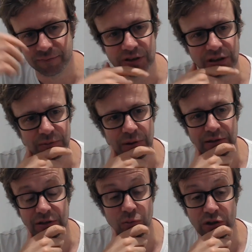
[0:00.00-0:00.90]
just it
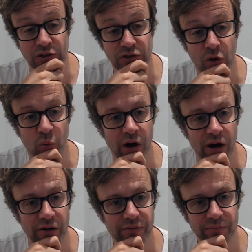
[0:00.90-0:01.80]
just it's just not
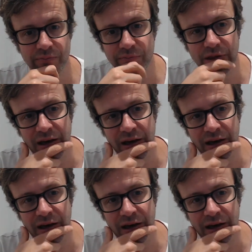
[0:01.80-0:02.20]
worth the uh,